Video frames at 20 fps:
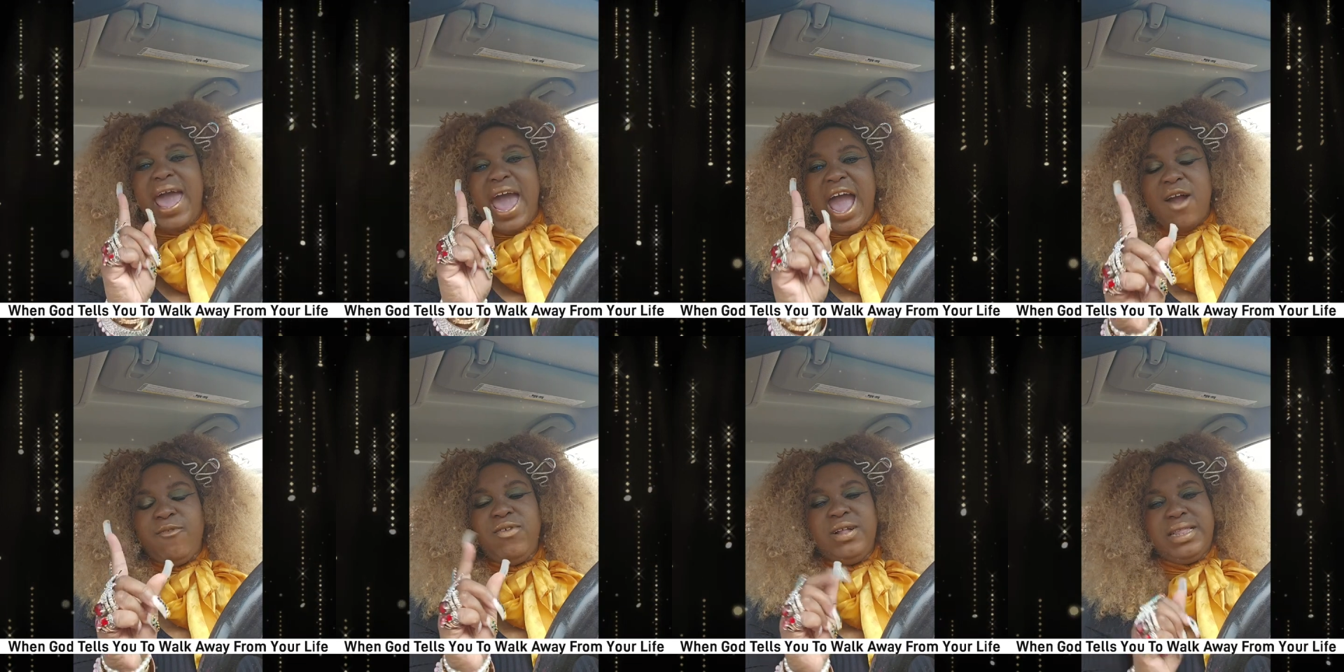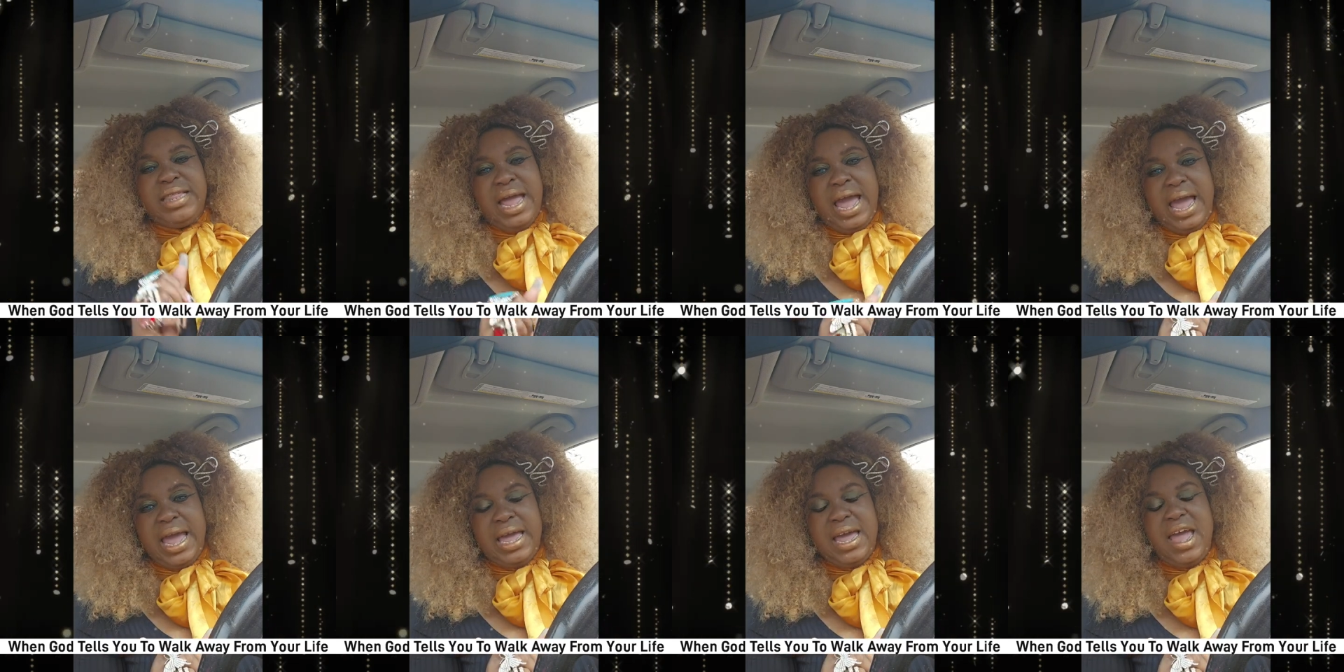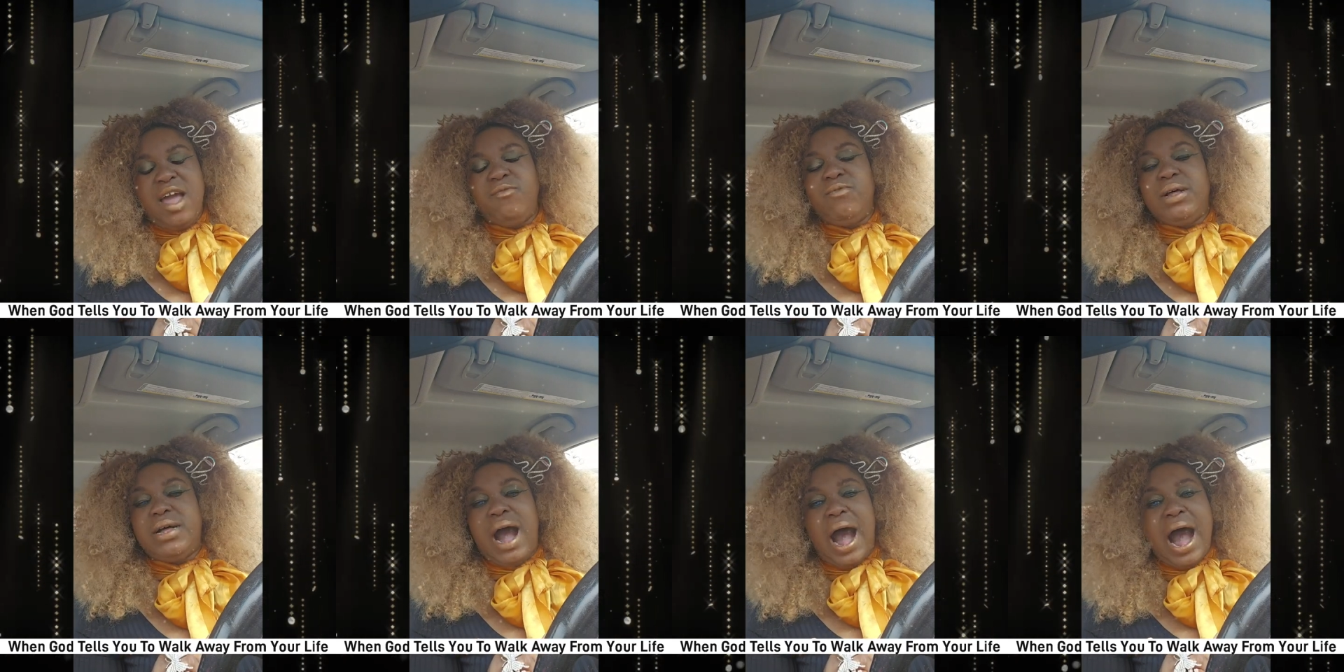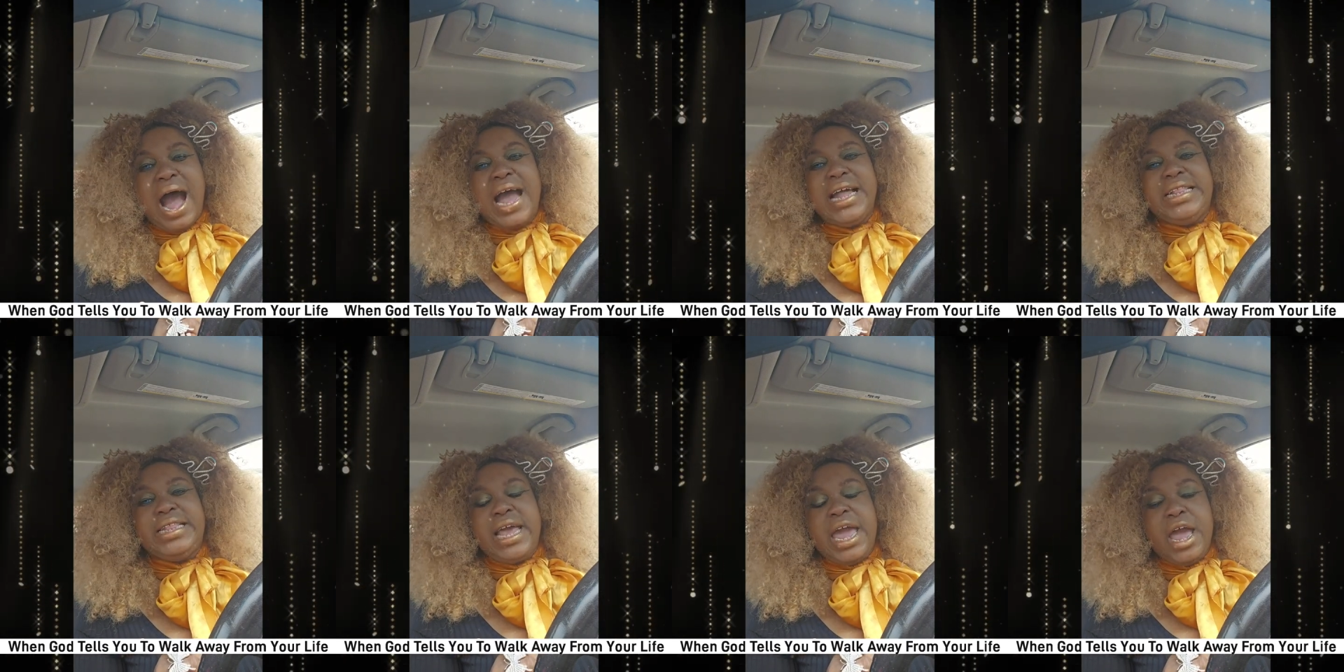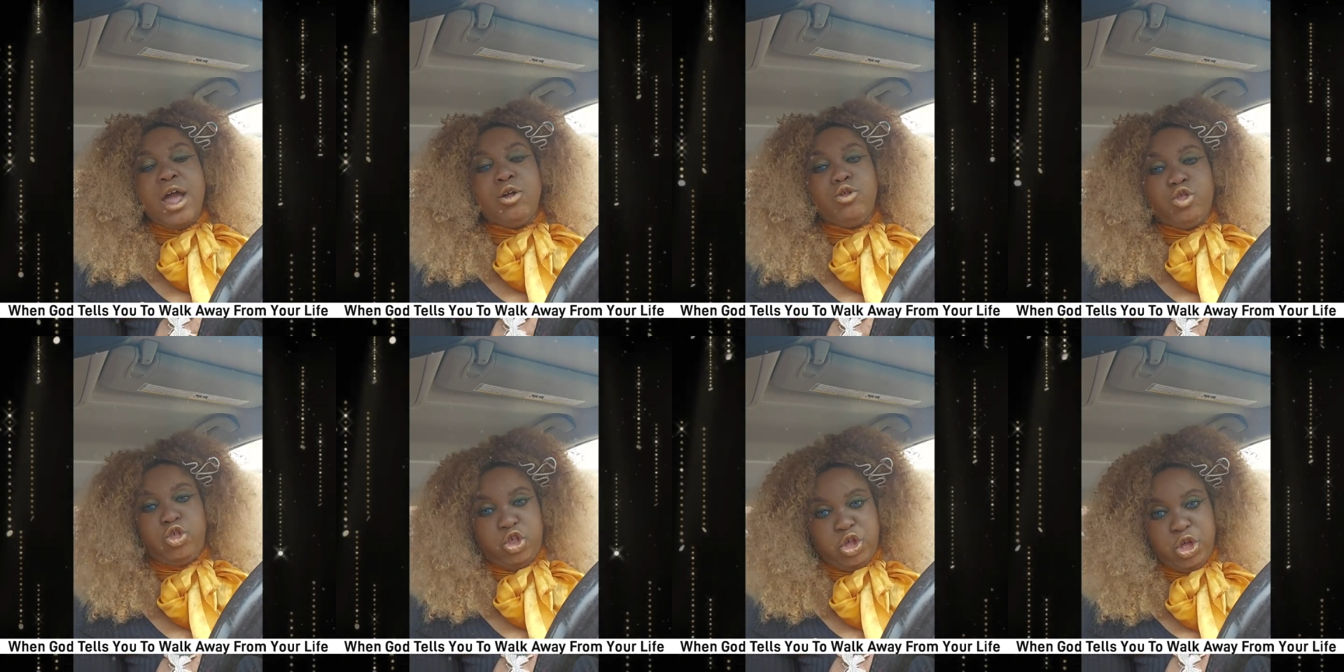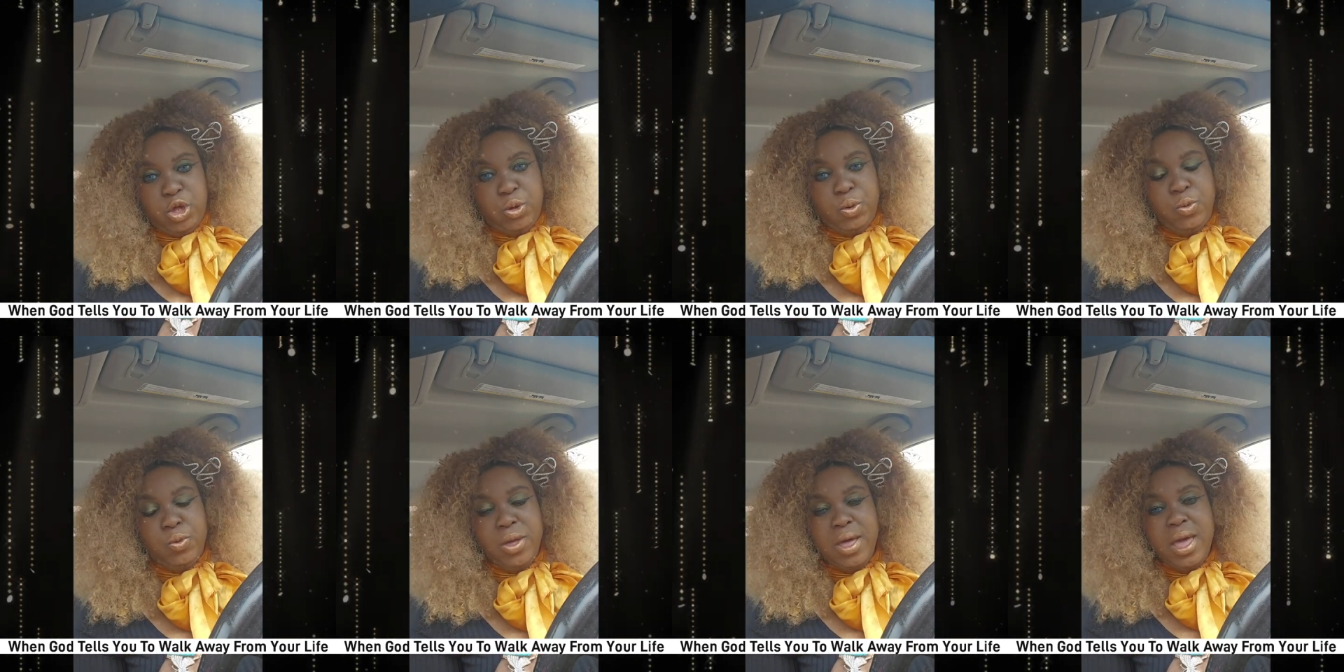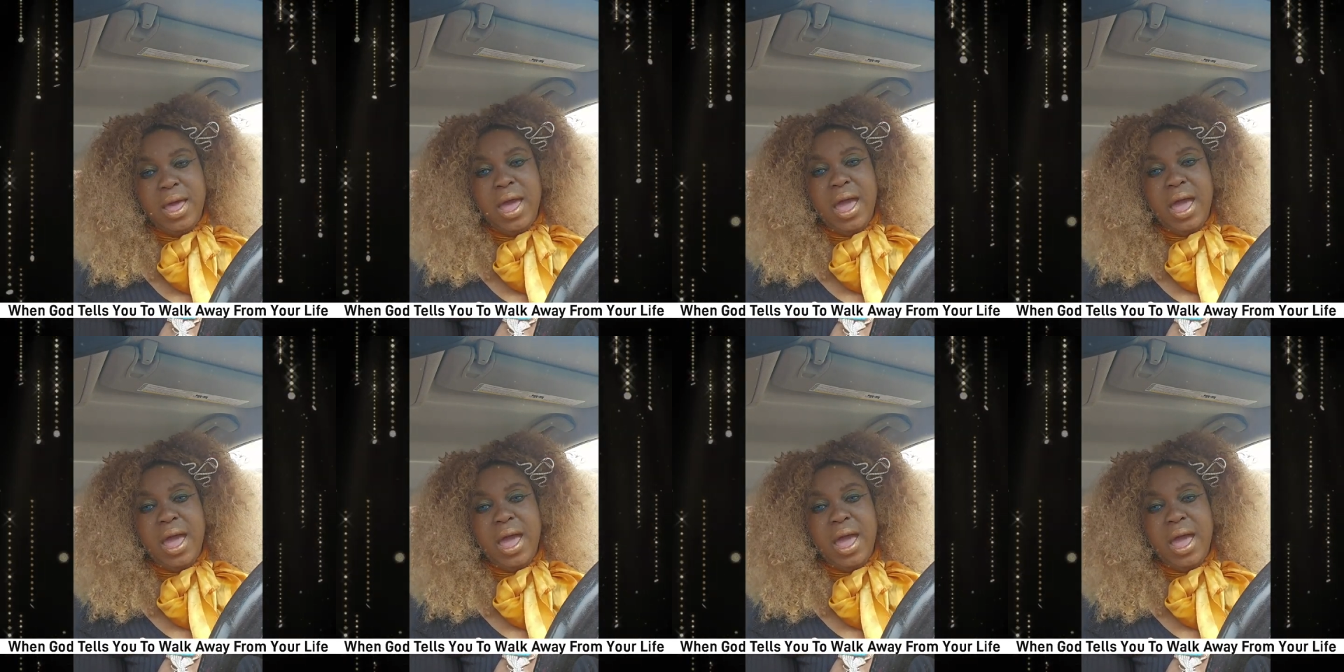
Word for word: everything if God tells you,